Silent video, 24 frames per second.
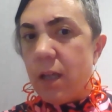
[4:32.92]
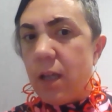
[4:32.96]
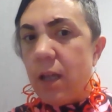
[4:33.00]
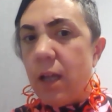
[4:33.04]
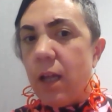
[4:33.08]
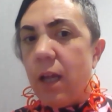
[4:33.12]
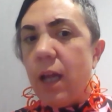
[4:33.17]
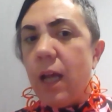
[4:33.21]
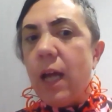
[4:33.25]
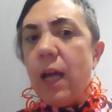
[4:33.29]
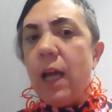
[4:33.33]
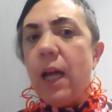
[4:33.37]

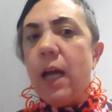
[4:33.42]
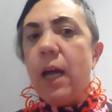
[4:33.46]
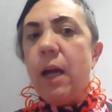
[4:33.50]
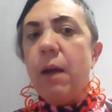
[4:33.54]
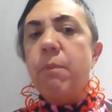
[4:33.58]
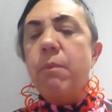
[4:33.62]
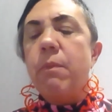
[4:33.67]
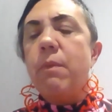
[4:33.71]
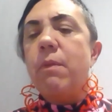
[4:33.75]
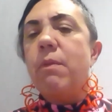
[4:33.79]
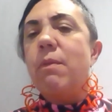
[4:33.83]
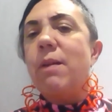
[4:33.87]

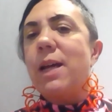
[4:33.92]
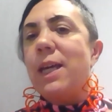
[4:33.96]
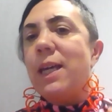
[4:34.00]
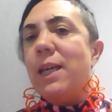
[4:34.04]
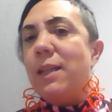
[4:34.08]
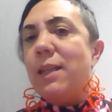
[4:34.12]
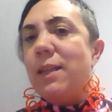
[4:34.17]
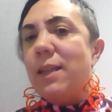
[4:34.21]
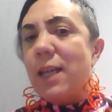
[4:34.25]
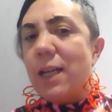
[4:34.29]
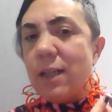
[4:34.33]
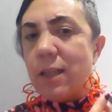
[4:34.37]

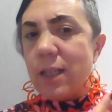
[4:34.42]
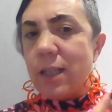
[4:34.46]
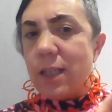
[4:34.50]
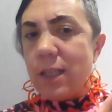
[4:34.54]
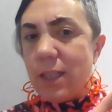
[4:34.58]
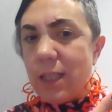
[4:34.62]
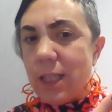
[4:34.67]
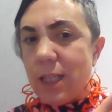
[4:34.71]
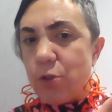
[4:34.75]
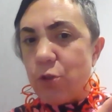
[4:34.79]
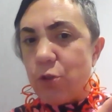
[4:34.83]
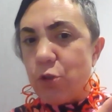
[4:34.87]
and
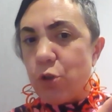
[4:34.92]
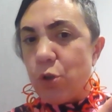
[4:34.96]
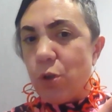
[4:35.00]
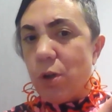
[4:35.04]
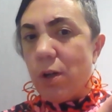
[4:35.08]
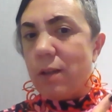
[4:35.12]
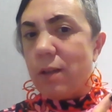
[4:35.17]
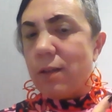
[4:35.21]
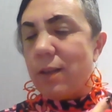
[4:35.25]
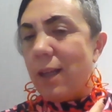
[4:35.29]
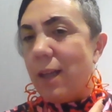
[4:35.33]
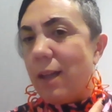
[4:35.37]
architecture
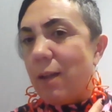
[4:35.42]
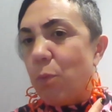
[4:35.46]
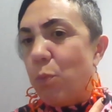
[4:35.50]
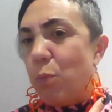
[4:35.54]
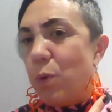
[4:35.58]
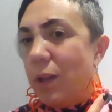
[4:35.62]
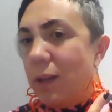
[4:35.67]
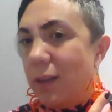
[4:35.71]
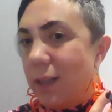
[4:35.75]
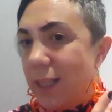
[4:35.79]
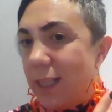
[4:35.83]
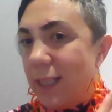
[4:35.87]
that will
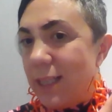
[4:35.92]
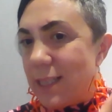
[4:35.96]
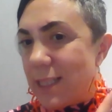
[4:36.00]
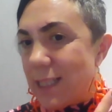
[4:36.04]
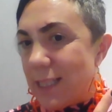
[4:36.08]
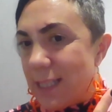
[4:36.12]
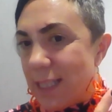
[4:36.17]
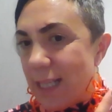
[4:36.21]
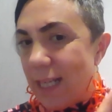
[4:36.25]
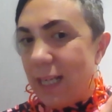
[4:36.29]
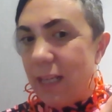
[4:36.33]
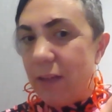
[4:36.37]
need to
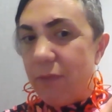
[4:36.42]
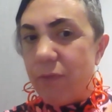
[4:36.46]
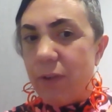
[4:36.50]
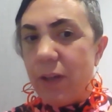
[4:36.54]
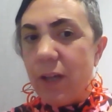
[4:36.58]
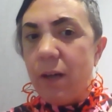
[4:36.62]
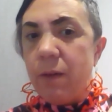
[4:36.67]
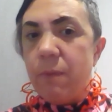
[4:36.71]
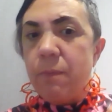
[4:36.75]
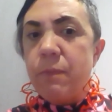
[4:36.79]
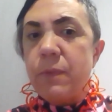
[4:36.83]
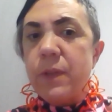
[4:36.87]
deliver
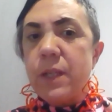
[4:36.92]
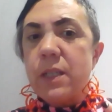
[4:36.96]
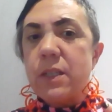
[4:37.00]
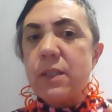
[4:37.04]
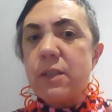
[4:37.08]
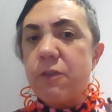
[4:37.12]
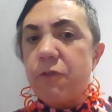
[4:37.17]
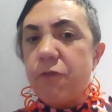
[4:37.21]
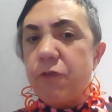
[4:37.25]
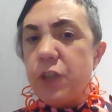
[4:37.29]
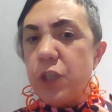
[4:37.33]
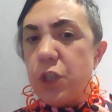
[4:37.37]

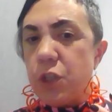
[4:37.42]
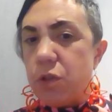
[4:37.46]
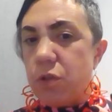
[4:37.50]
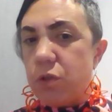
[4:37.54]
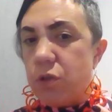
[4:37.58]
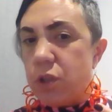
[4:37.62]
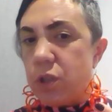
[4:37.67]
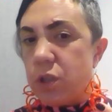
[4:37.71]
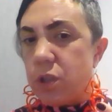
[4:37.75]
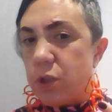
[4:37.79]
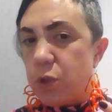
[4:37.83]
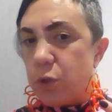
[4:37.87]
sufficient
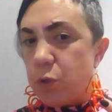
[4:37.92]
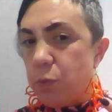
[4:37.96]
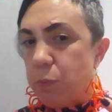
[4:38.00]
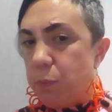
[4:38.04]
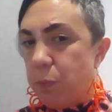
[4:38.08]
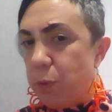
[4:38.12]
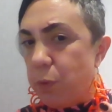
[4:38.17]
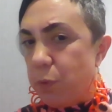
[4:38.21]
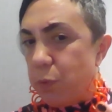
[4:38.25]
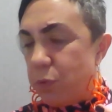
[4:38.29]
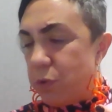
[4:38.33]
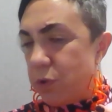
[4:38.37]

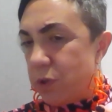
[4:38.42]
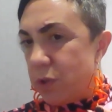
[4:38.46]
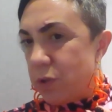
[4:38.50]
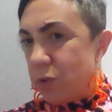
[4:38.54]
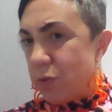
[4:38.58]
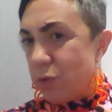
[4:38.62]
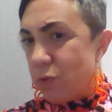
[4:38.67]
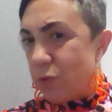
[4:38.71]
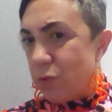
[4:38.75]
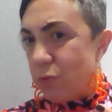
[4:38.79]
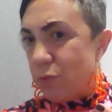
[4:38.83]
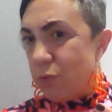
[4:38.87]
support
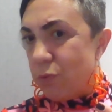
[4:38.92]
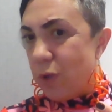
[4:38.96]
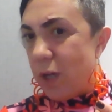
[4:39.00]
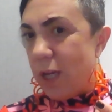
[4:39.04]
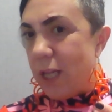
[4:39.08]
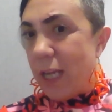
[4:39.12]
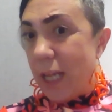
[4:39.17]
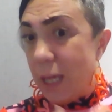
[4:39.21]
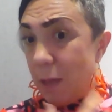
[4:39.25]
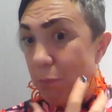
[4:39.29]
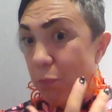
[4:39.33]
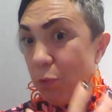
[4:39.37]
to
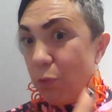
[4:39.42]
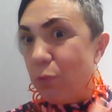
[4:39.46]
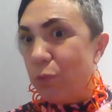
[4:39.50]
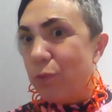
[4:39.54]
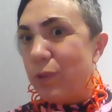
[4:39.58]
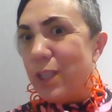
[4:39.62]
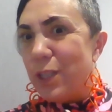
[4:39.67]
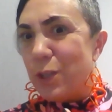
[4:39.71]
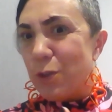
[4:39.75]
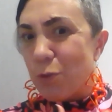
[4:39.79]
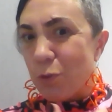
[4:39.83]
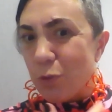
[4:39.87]
enable
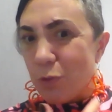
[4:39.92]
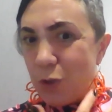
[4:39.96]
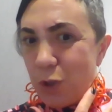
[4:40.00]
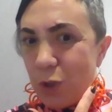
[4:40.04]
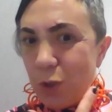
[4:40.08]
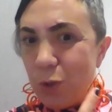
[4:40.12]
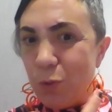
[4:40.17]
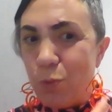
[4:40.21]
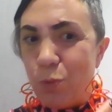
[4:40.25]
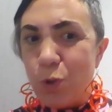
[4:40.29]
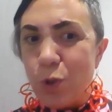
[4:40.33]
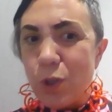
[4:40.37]
this sort of
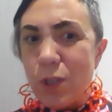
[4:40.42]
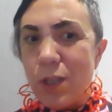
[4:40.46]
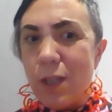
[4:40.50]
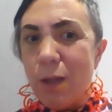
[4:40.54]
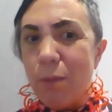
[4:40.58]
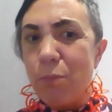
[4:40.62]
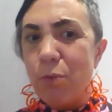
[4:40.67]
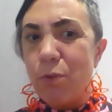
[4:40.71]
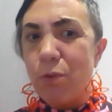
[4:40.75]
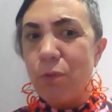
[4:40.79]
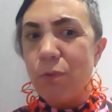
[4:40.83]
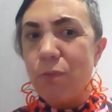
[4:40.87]
huge
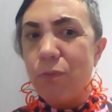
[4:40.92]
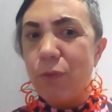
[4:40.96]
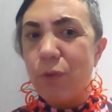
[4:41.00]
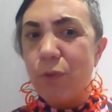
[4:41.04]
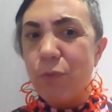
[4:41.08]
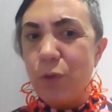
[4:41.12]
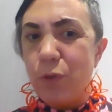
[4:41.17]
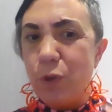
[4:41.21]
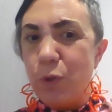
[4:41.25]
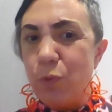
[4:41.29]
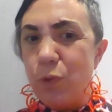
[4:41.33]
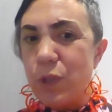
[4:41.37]
number of
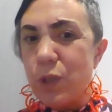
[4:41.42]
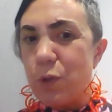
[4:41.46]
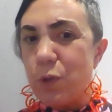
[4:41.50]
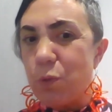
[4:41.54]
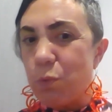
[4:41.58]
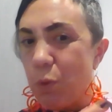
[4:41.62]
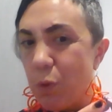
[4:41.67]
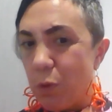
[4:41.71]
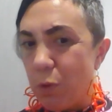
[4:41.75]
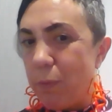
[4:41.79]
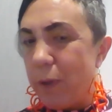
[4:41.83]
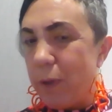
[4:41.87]
users to
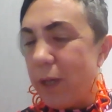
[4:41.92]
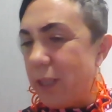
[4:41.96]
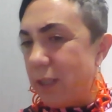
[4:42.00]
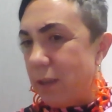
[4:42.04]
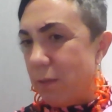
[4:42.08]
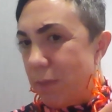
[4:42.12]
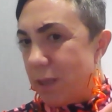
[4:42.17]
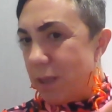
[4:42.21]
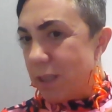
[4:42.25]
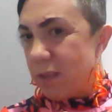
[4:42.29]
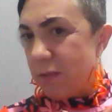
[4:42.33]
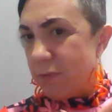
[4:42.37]
occupy the
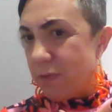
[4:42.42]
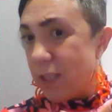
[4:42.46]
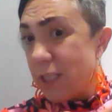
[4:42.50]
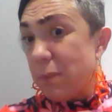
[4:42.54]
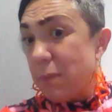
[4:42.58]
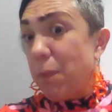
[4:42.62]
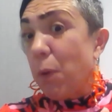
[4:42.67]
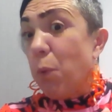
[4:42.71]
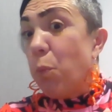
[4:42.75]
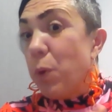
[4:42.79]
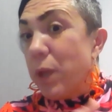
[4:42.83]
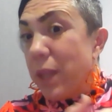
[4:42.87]
metaverse,
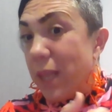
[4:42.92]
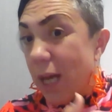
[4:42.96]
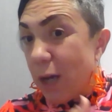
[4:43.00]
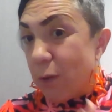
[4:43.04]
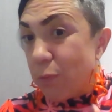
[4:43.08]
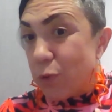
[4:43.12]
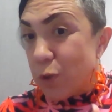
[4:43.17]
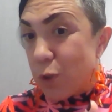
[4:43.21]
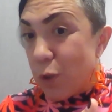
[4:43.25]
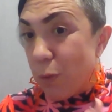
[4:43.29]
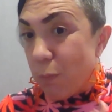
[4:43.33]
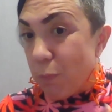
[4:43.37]
but without
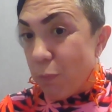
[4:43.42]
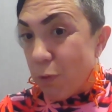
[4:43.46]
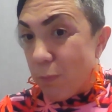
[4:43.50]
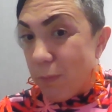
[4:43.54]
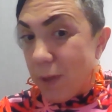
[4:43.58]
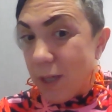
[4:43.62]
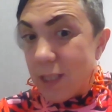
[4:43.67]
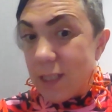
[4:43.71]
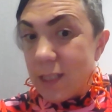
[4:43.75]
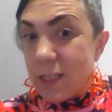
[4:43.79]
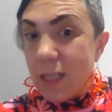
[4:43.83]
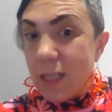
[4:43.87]
compromising